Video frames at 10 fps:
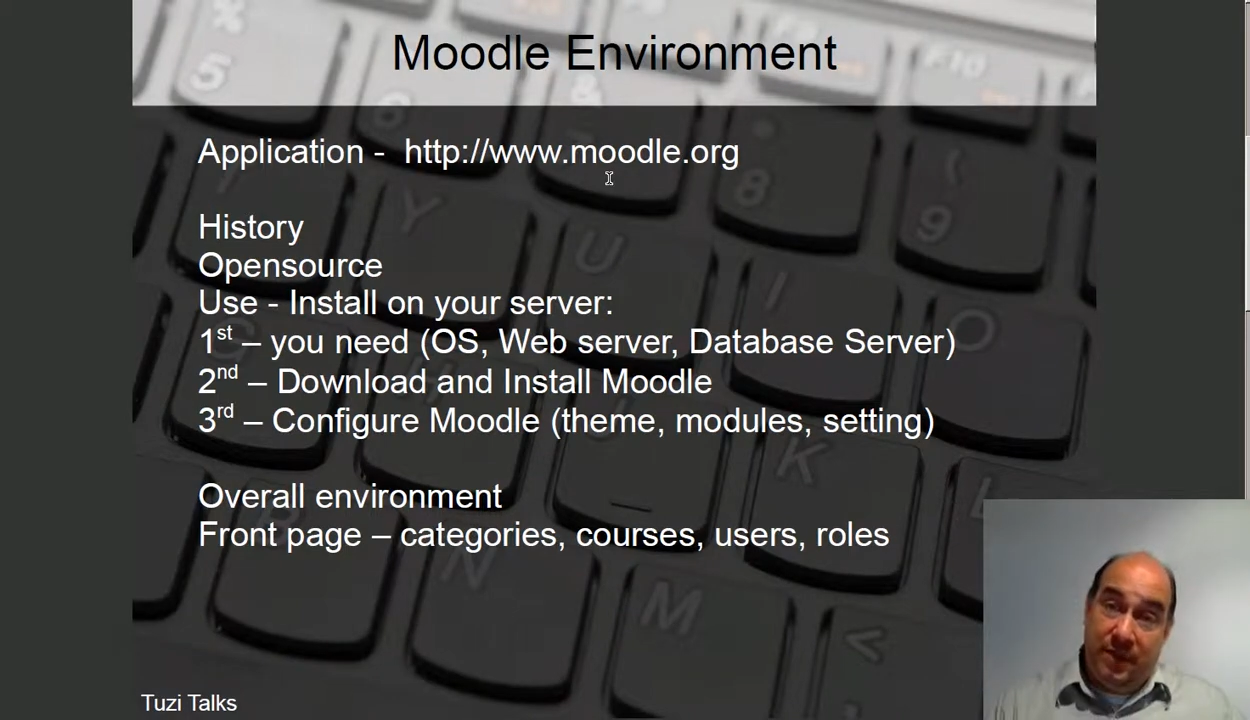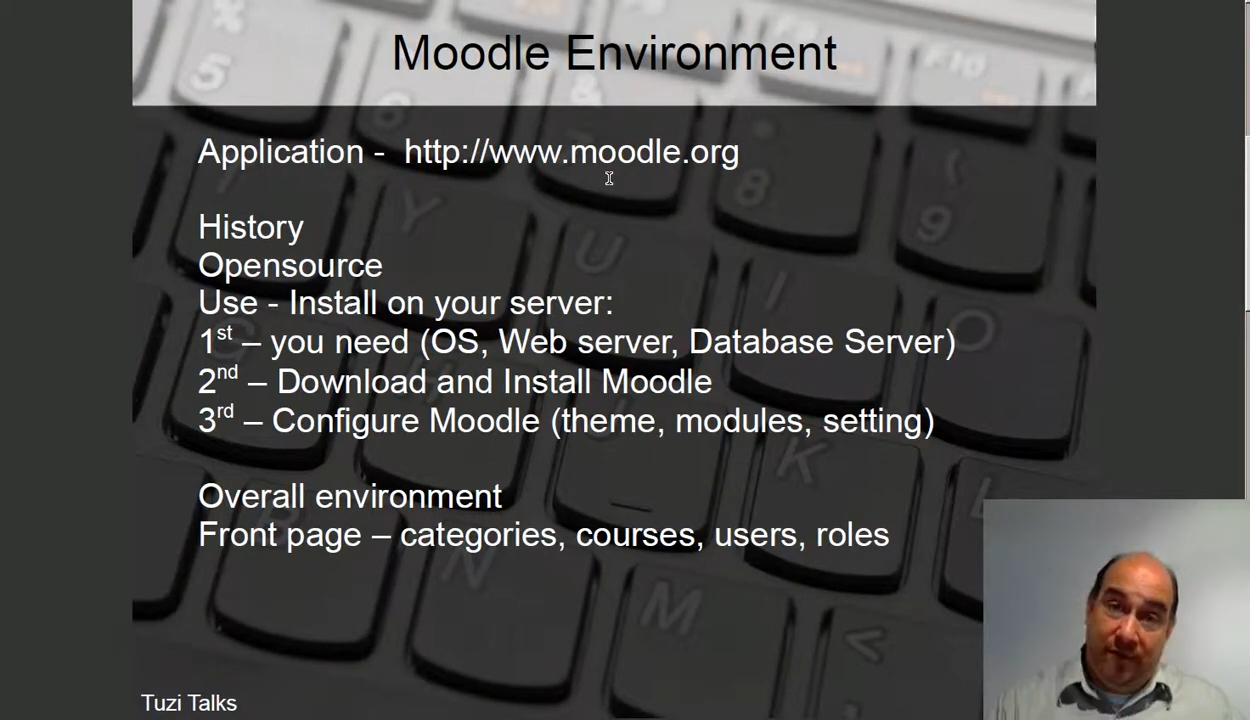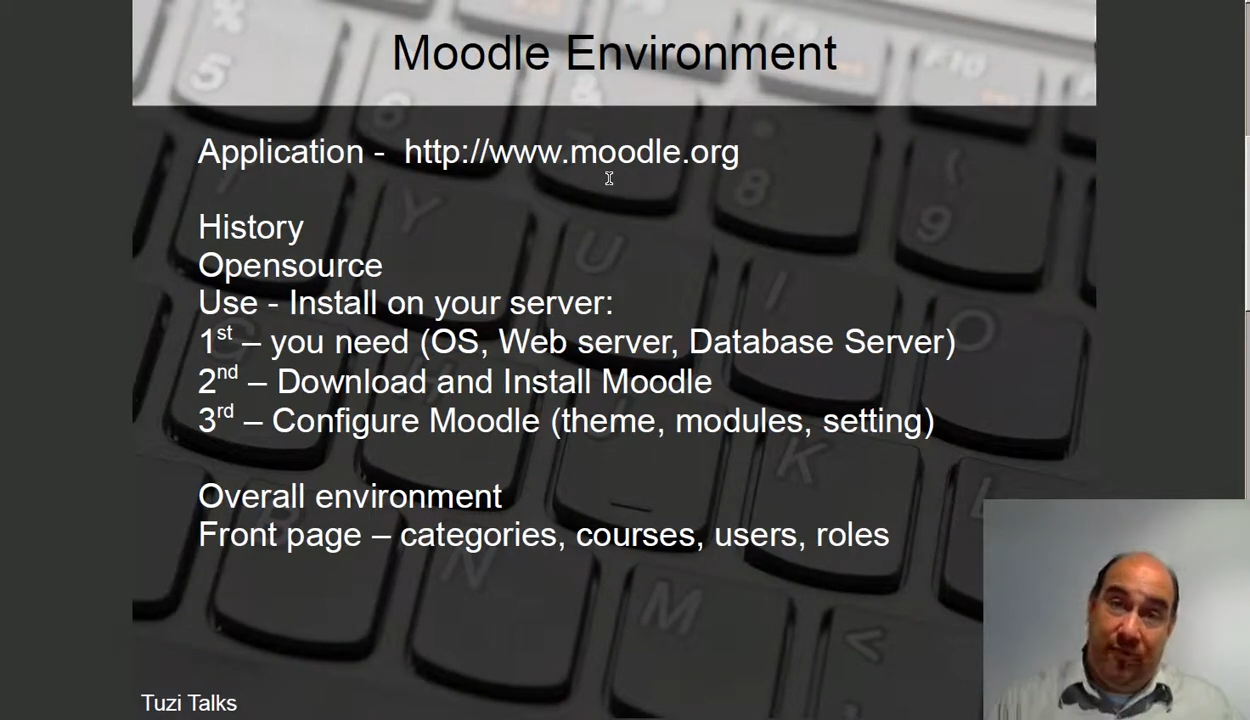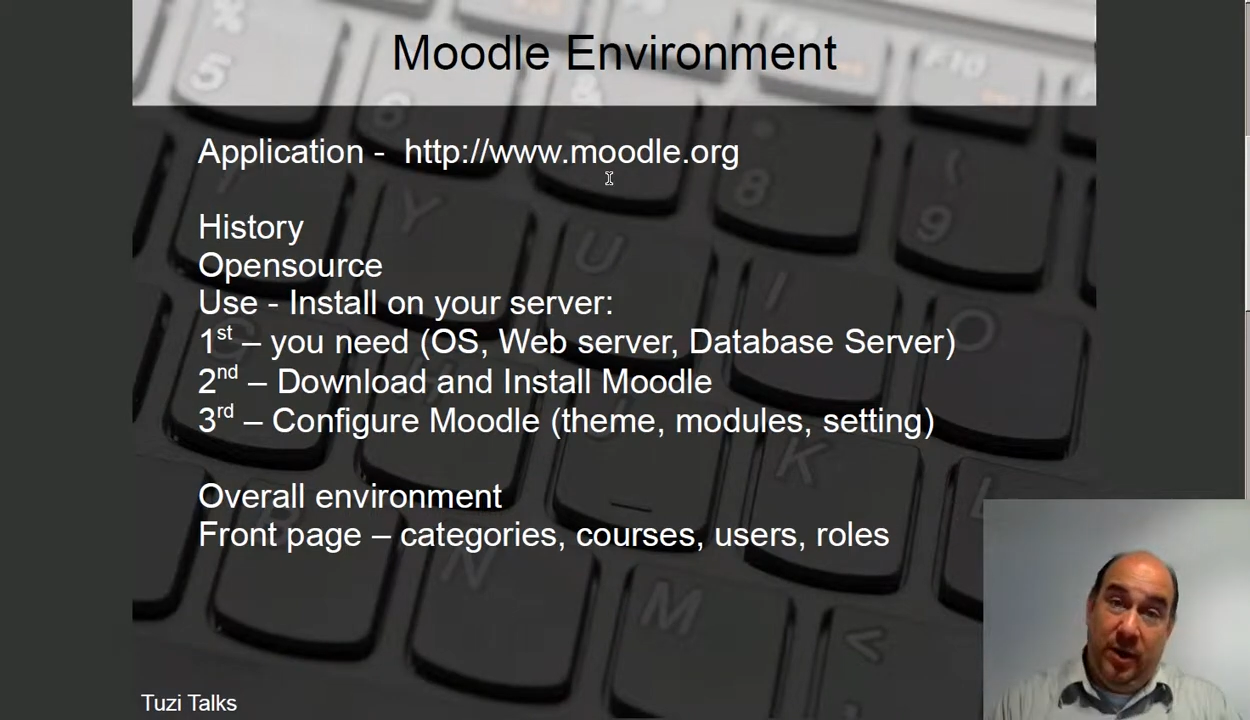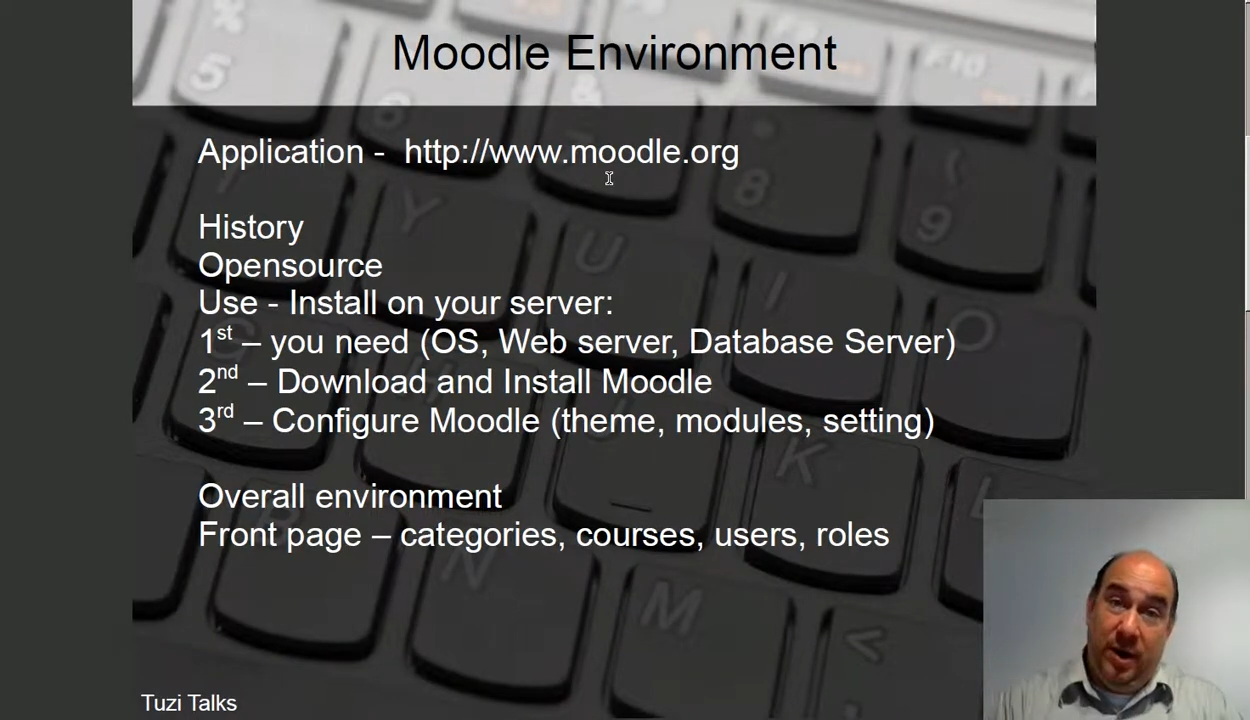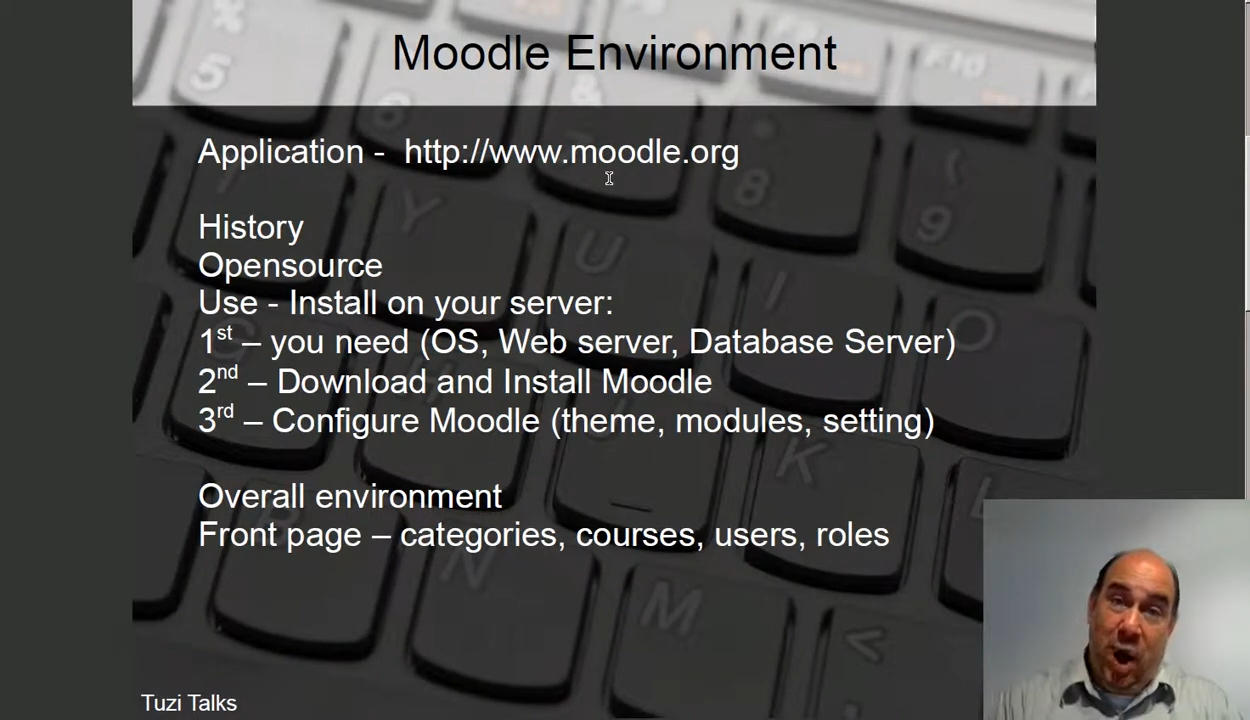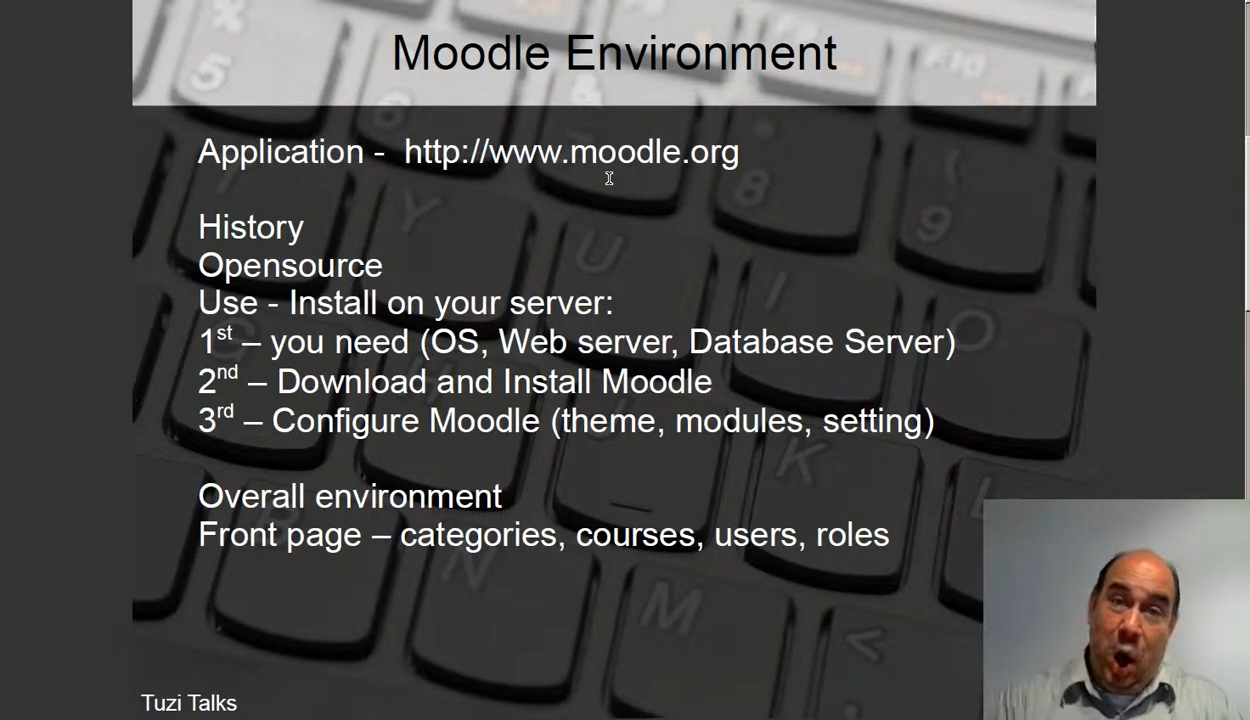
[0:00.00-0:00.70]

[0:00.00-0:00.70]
different